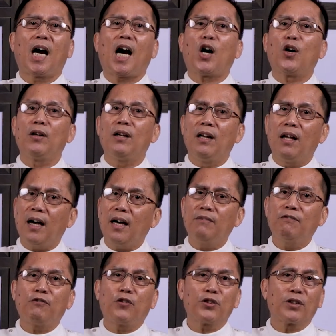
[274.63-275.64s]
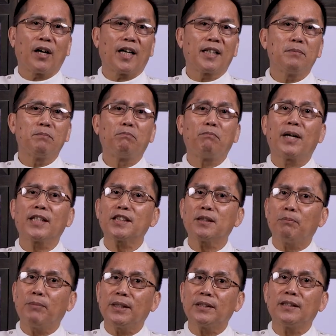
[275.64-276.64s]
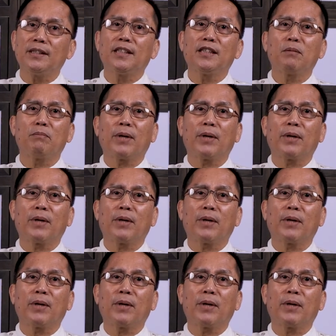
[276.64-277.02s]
our love for God must be seen